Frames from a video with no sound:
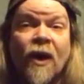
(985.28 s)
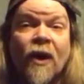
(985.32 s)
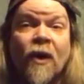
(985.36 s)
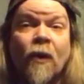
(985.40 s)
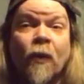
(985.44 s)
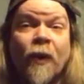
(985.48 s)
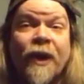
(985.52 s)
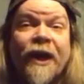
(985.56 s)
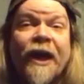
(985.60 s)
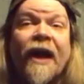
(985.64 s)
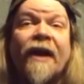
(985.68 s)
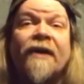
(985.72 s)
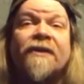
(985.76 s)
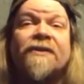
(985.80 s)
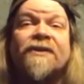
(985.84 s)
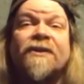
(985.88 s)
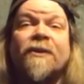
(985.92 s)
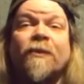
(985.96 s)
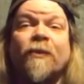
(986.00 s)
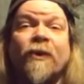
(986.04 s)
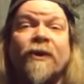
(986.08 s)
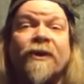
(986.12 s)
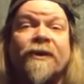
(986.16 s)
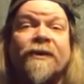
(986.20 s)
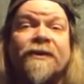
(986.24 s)
We asked
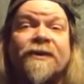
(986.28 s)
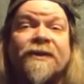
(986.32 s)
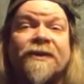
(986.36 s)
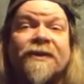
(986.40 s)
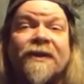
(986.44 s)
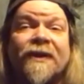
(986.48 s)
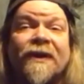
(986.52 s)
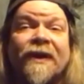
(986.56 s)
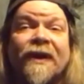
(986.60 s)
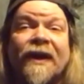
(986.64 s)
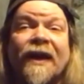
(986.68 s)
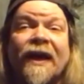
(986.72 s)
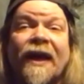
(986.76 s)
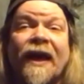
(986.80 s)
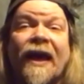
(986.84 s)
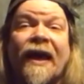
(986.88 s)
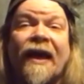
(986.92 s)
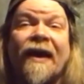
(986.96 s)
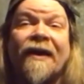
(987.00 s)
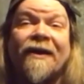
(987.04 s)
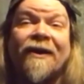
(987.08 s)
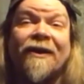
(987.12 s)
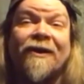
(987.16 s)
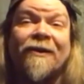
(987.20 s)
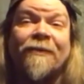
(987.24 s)
him once,
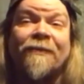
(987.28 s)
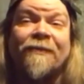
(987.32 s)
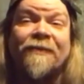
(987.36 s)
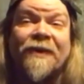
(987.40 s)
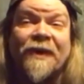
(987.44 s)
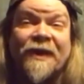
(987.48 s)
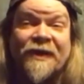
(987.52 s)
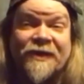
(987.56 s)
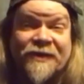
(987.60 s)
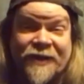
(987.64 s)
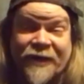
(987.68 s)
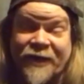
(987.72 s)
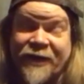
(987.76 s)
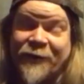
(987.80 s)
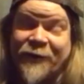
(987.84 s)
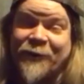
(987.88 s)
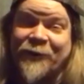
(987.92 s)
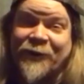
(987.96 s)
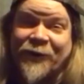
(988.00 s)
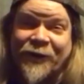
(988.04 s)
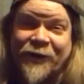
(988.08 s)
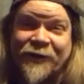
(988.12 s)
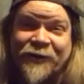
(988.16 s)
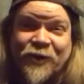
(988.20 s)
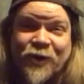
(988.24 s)
and um, he said he would
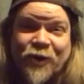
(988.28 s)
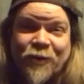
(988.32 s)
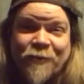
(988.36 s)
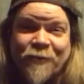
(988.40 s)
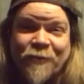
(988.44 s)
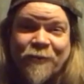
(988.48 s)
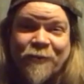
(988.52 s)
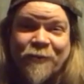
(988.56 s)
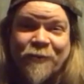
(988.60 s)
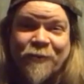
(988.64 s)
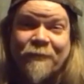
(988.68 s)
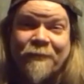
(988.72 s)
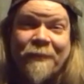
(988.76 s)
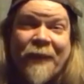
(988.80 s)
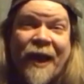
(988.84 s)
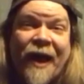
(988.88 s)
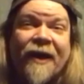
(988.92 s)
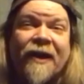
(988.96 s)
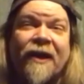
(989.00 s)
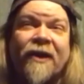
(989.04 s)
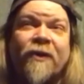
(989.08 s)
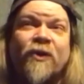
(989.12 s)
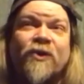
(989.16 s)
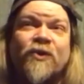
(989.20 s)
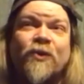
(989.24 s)
like to, but back
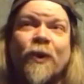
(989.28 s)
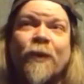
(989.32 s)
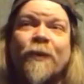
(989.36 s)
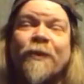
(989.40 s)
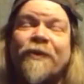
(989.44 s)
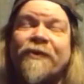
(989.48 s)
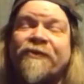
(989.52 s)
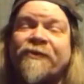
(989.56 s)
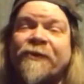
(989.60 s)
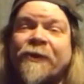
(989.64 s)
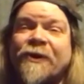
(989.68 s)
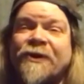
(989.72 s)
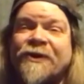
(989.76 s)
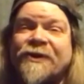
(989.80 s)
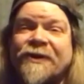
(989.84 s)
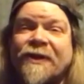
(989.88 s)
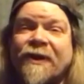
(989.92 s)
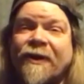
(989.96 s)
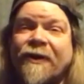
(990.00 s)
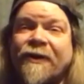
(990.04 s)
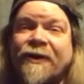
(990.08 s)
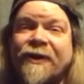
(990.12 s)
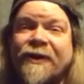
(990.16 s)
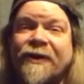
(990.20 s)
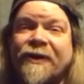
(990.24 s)
it was when we first
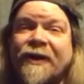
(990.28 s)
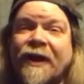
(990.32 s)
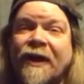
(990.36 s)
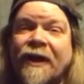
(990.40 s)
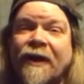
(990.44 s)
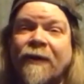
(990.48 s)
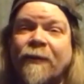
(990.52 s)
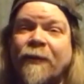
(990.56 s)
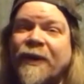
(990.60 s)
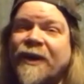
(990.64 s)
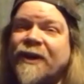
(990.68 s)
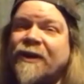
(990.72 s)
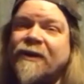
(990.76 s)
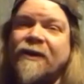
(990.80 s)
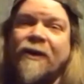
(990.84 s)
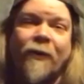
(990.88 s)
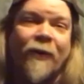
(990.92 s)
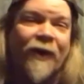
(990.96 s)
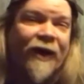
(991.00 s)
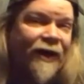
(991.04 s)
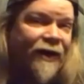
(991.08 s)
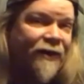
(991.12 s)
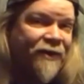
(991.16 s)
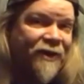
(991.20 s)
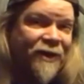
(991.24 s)
started, and we didn't know
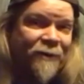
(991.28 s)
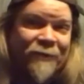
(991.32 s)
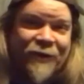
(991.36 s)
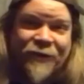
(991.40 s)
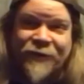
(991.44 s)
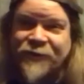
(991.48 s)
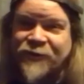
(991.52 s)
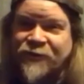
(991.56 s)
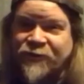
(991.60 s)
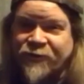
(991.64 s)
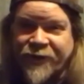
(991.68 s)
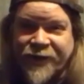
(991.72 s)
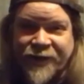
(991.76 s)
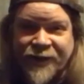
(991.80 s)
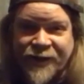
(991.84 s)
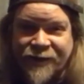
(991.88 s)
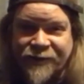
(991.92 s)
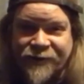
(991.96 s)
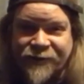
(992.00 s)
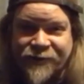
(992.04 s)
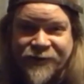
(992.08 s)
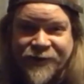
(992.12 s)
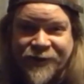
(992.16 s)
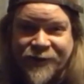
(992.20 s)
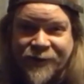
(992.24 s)
anything about the Screen
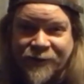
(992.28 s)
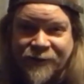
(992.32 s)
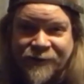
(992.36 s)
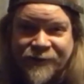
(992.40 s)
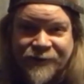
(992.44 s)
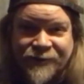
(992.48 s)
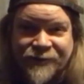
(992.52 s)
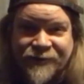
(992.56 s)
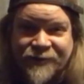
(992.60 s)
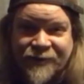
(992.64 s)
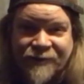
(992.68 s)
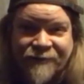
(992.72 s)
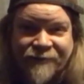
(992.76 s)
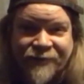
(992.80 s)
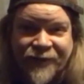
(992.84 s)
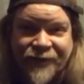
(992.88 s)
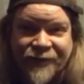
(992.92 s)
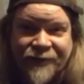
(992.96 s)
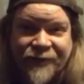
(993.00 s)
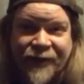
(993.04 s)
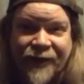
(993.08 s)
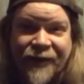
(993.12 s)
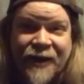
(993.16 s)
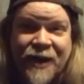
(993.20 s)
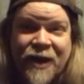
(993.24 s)
Actors Guild and stuff like yeah.
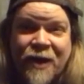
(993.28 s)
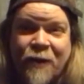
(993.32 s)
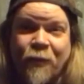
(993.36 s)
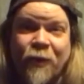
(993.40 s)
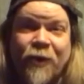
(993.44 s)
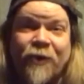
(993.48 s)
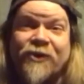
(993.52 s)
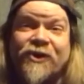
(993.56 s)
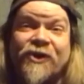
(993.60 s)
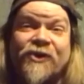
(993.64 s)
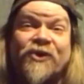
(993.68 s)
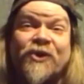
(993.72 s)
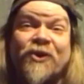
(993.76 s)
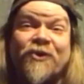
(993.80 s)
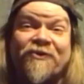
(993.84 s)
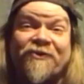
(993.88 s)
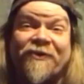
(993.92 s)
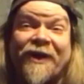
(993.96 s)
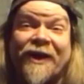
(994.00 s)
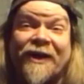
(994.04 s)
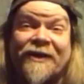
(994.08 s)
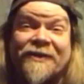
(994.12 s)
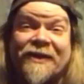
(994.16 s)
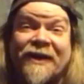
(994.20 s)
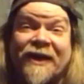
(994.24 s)
that. We were just yeah. two
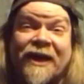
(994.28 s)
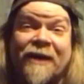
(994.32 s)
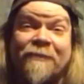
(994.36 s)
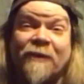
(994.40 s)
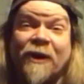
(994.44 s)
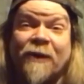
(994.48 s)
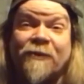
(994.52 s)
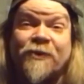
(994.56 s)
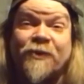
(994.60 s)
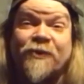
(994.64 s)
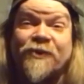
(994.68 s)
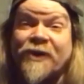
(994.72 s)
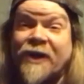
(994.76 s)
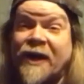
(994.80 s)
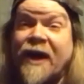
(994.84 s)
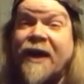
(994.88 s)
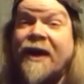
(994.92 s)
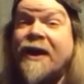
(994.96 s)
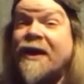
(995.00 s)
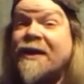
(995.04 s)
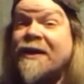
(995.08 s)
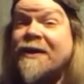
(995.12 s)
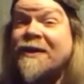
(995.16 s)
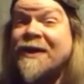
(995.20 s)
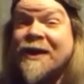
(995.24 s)
fans up to said,
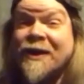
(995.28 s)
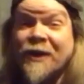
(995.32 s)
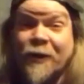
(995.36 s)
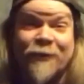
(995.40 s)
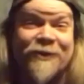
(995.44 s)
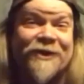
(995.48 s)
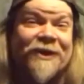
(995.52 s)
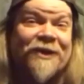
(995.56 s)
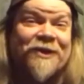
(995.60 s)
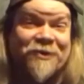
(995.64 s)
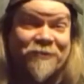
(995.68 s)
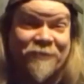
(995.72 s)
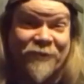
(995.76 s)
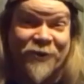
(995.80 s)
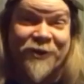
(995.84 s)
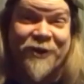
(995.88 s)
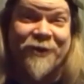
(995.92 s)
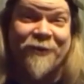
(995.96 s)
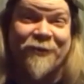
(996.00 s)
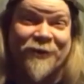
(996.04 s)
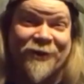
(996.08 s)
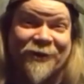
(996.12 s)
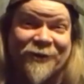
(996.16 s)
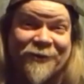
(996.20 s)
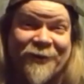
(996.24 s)
"Hey, it was at Spooky
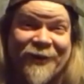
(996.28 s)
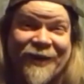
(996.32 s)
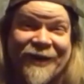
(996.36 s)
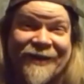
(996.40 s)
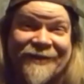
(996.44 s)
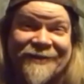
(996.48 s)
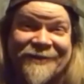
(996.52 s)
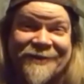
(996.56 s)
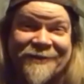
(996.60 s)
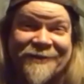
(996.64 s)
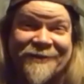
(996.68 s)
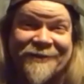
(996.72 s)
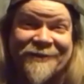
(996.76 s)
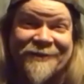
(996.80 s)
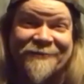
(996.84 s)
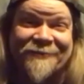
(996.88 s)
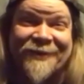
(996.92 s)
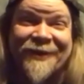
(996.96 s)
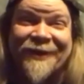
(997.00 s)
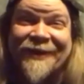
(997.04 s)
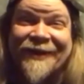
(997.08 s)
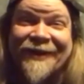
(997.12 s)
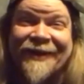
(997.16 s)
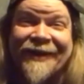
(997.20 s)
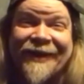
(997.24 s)
World." We asked him,
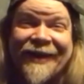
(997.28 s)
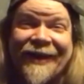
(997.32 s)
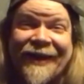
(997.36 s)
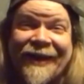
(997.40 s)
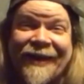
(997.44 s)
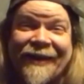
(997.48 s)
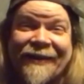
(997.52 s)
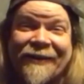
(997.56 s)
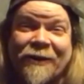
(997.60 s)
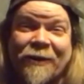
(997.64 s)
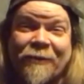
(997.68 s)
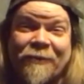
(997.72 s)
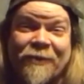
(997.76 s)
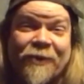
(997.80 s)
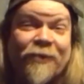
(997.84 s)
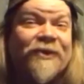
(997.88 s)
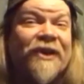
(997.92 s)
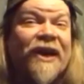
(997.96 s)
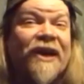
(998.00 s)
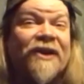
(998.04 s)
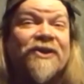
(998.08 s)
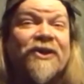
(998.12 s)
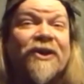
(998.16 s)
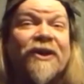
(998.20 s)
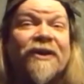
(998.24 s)
yeah. and um, it
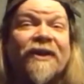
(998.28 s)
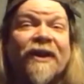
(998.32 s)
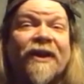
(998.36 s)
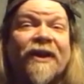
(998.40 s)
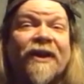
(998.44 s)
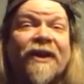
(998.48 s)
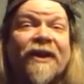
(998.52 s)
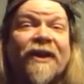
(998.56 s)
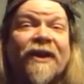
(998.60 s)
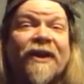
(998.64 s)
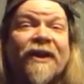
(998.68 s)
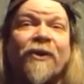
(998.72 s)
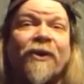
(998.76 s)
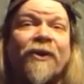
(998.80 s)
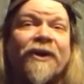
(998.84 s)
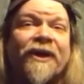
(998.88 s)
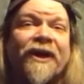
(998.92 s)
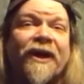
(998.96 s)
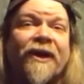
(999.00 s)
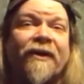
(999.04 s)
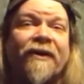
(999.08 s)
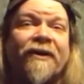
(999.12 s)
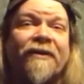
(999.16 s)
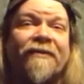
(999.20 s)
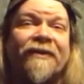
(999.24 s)
was actually like the third
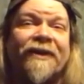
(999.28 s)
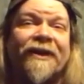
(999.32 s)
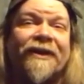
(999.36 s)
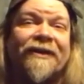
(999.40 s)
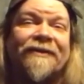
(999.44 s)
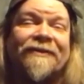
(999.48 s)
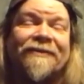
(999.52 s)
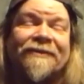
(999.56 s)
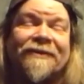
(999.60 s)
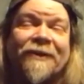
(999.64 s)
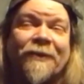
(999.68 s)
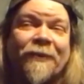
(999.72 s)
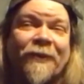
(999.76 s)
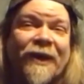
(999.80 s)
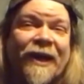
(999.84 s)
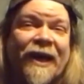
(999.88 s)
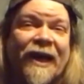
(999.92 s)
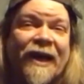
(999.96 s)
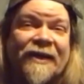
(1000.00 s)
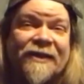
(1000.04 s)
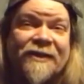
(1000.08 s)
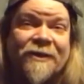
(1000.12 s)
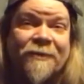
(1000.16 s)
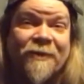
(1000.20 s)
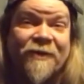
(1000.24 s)
year of it, and we
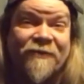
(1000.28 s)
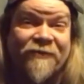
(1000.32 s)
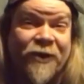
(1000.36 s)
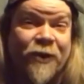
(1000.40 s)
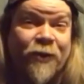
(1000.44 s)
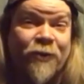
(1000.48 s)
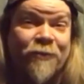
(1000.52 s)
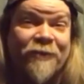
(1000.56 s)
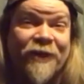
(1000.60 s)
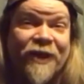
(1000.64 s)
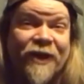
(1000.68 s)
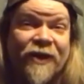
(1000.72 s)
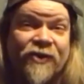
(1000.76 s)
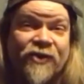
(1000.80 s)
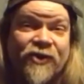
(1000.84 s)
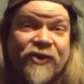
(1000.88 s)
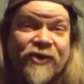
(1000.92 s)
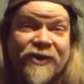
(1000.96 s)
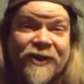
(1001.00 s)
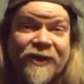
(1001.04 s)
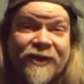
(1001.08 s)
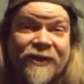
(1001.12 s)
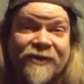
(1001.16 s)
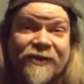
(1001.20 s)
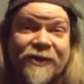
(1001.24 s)
asked him if he would be
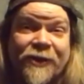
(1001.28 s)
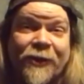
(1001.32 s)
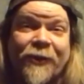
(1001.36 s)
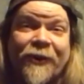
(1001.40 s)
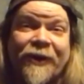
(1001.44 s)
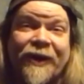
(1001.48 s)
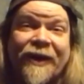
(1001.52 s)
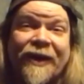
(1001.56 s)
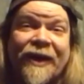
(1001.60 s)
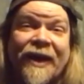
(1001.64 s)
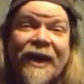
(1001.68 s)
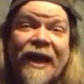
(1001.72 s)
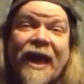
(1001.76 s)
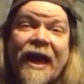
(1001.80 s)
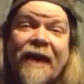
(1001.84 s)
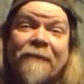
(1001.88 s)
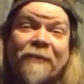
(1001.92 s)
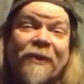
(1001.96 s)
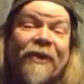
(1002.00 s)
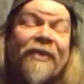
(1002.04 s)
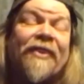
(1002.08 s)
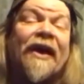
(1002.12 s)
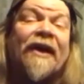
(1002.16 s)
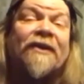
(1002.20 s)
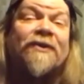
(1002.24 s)
interested in doing it.
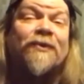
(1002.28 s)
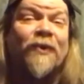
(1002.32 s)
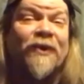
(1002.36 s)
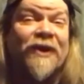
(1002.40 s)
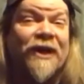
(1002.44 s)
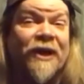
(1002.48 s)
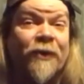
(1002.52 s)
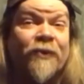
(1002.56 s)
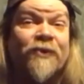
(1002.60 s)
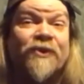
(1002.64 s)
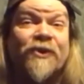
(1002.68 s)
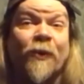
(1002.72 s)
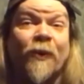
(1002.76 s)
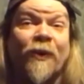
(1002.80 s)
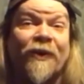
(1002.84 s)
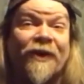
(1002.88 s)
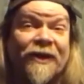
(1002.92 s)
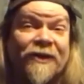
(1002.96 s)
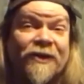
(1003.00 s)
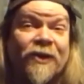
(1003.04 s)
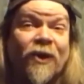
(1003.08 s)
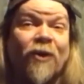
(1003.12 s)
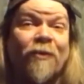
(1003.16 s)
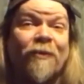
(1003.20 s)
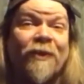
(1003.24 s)
But that's when he was the one that
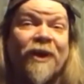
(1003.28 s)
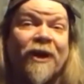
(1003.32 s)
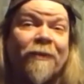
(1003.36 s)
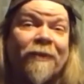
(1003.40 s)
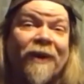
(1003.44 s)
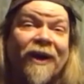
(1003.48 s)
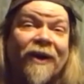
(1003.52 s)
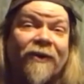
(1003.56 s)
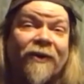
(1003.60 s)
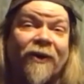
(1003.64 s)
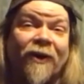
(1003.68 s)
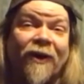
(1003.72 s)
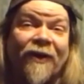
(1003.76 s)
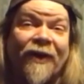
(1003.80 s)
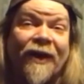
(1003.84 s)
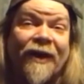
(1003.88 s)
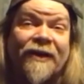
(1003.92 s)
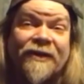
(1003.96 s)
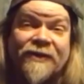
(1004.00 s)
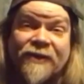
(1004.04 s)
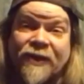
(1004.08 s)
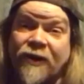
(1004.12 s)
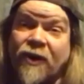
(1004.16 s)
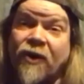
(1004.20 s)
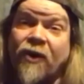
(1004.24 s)
told me about all that.
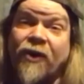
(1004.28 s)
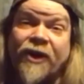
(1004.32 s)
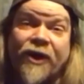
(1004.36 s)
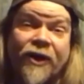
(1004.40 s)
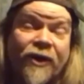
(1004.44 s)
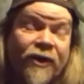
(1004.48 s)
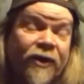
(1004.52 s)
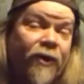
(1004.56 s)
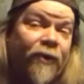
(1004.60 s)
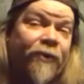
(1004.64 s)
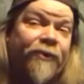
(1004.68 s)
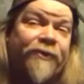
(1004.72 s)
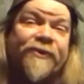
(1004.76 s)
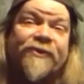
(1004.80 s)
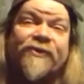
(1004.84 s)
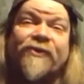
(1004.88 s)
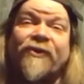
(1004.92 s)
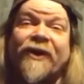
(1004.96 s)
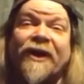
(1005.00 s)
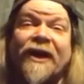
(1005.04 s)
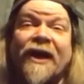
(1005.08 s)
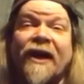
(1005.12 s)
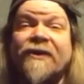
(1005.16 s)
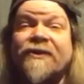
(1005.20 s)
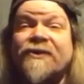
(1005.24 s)
He's like, "Oh, you got to go through
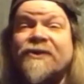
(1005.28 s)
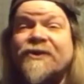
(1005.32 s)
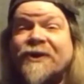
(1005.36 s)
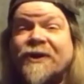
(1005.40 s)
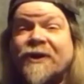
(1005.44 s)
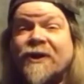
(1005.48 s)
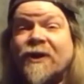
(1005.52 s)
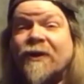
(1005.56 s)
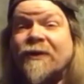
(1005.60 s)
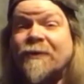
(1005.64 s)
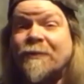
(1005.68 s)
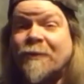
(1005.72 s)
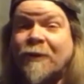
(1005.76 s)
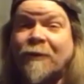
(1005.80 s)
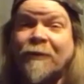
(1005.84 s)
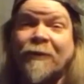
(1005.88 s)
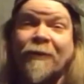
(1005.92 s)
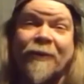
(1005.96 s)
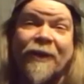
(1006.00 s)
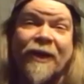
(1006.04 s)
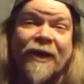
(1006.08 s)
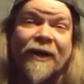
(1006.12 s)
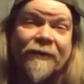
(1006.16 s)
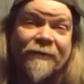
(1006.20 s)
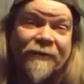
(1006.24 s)
Screen Actors Guild, blah blah
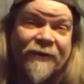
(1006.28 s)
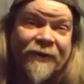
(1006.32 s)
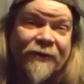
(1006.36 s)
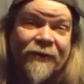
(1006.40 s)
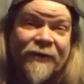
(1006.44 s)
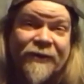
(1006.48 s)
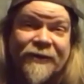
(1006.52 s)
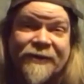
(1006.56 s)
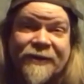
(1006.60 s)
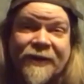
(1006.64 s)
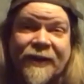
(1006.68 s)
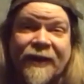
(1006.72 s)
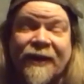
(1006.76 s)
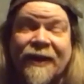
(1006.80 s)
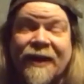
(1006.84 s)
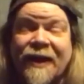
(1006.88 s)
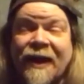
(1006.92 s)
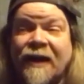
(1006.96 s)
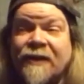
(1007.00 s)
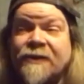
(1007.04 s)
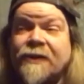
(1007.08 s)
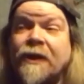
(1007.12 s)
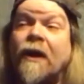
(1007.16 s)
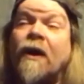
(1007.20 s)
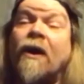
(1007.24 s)
blah, you know this that." I
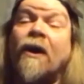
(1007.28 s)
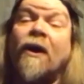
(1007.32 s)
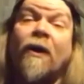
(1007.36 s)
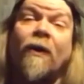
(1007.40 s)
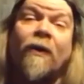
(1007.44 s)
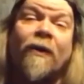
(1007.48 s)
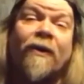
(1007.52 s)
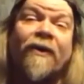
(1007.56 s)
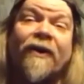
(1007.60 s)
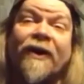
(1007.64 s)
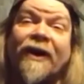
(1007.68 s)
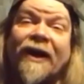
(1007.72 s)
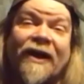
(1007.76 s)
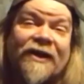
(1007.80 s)
was like, "Oh, all right."